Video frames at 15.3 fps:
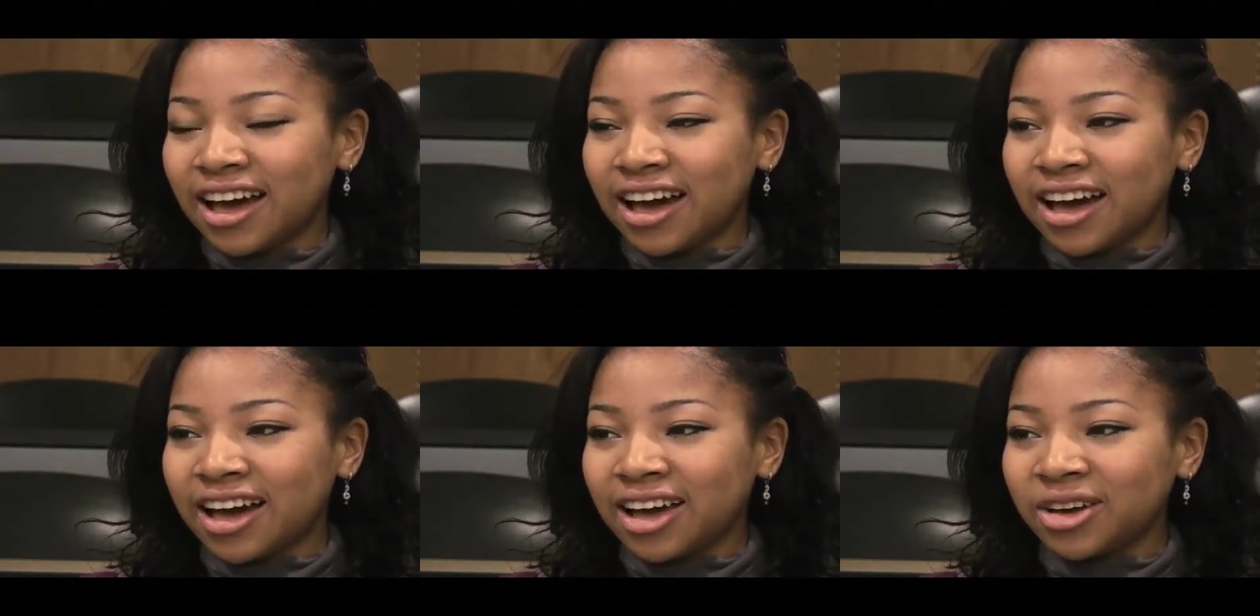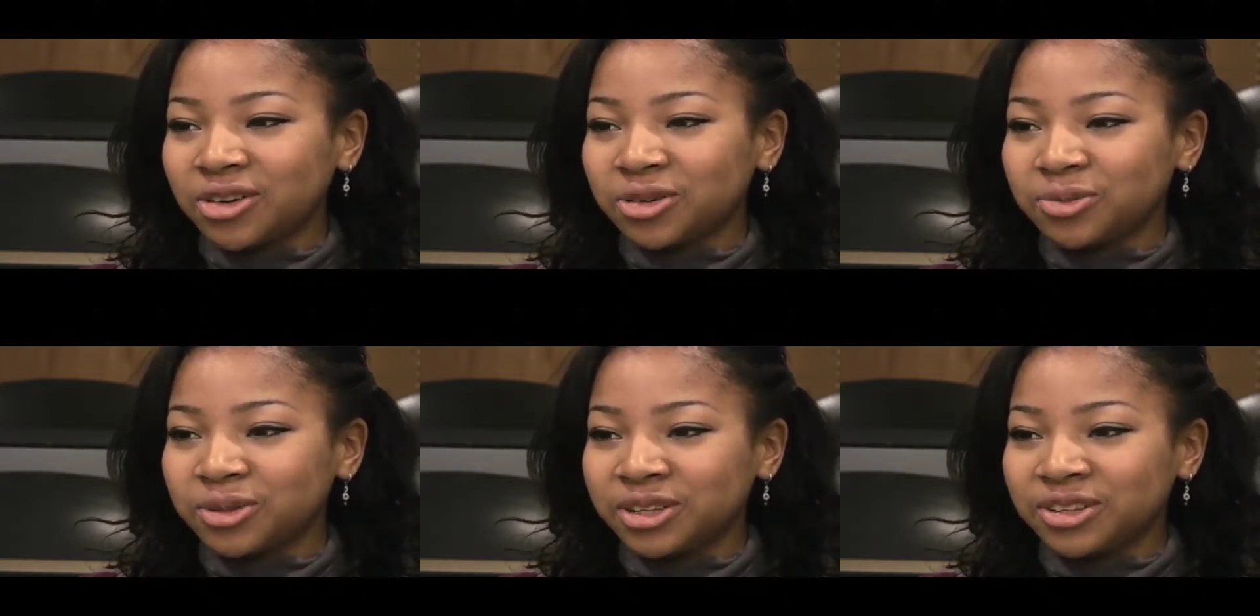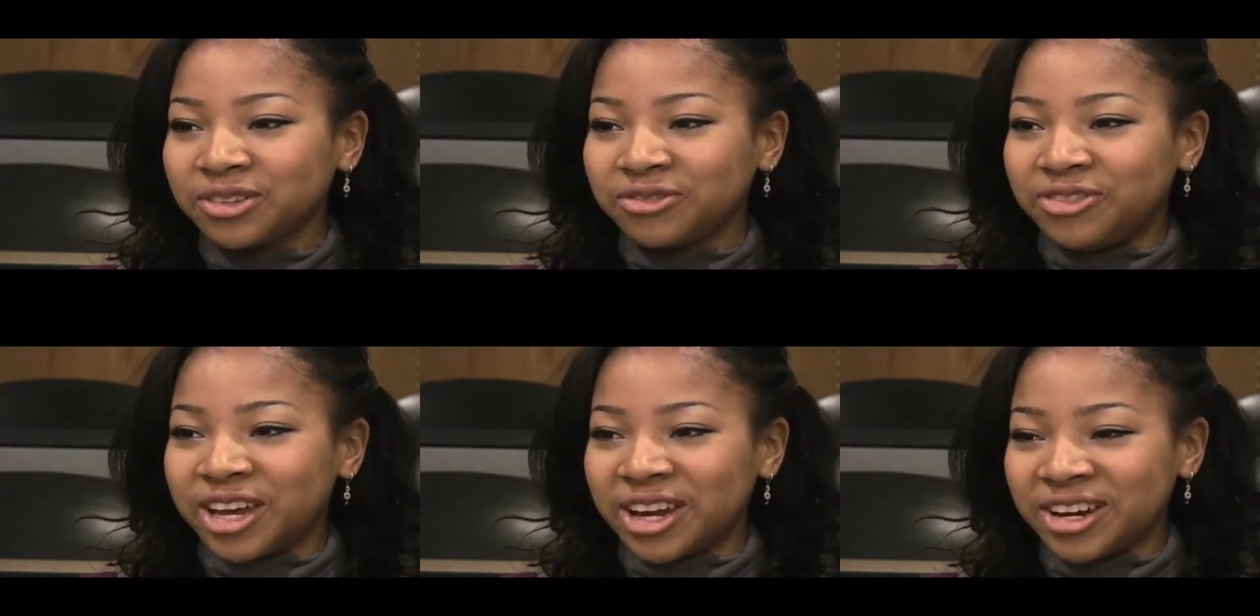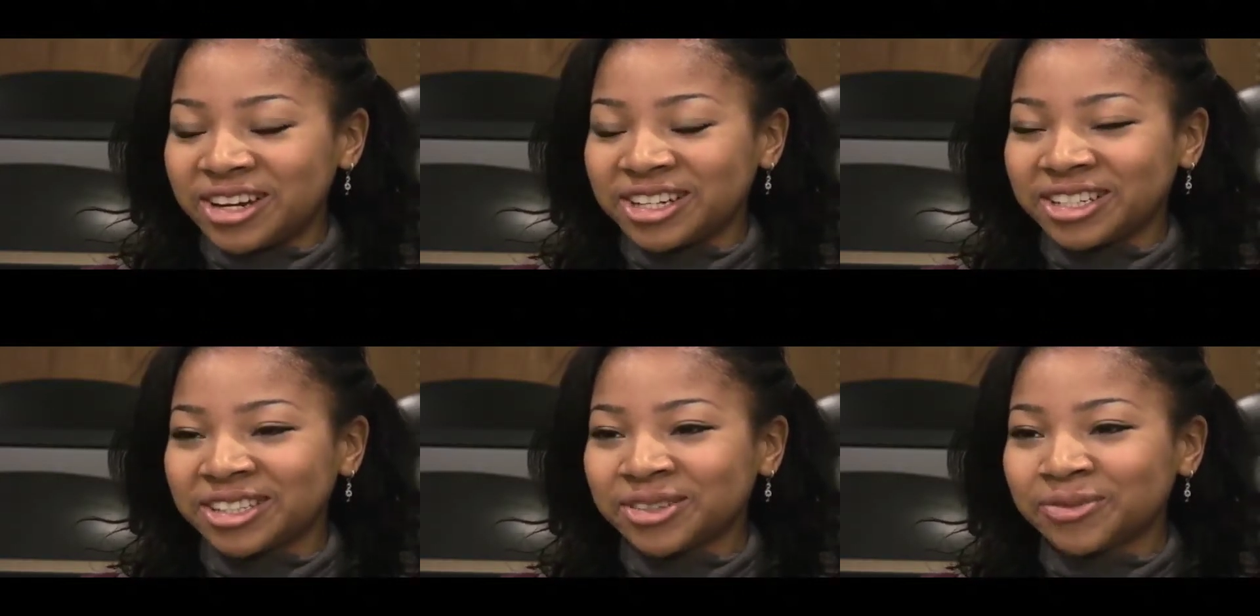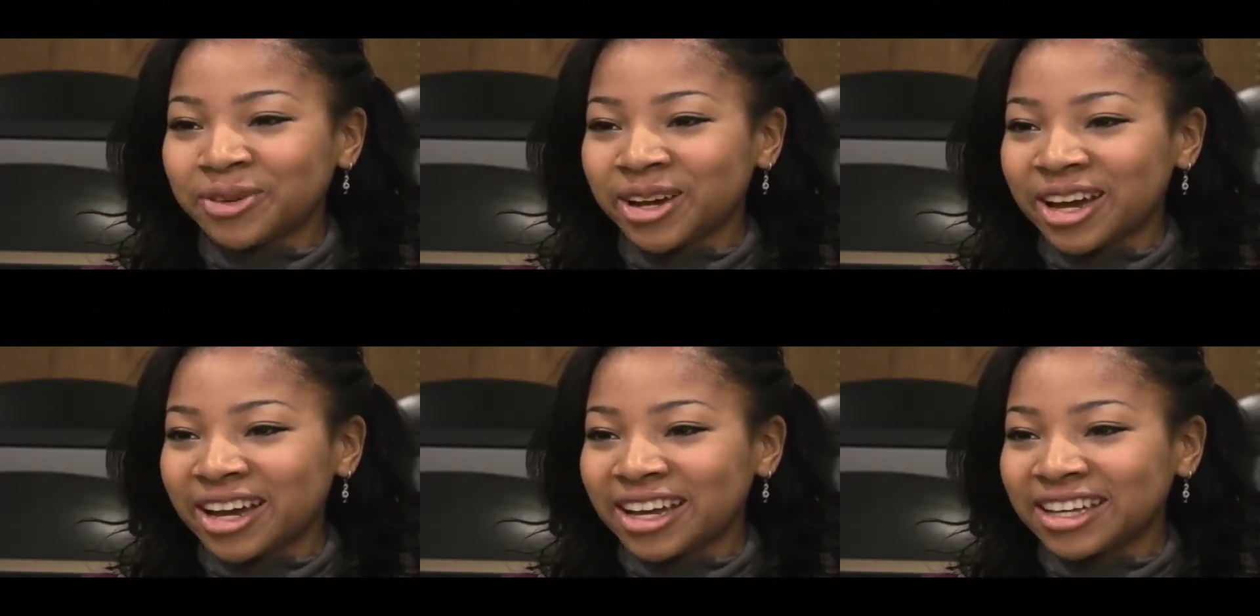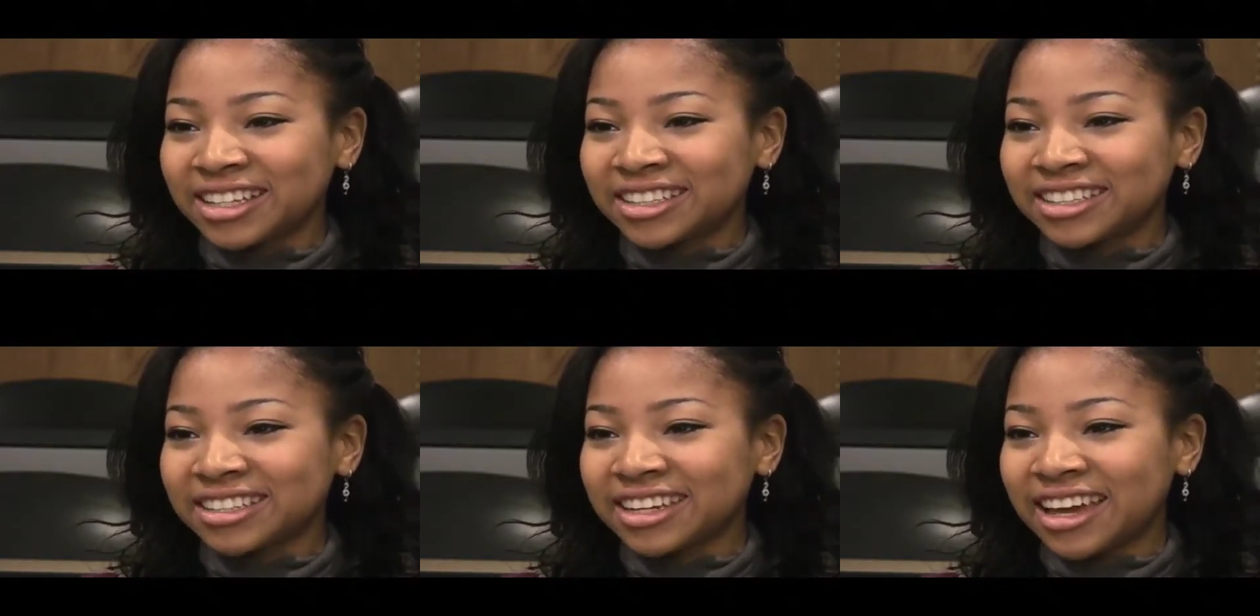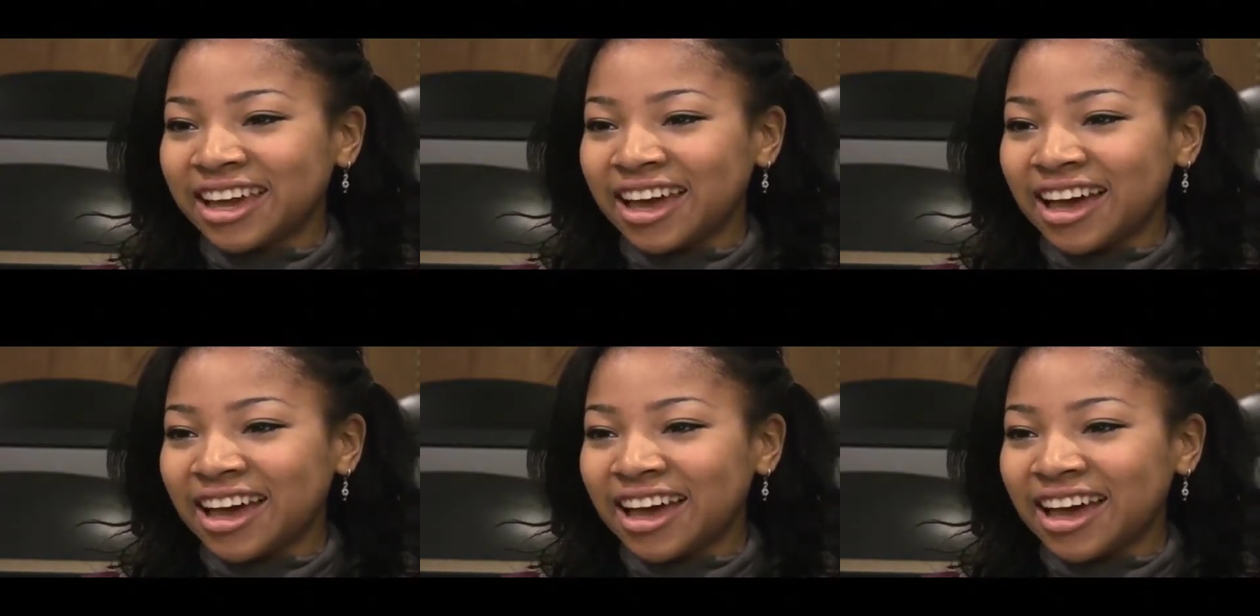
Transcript: I will be very surprised.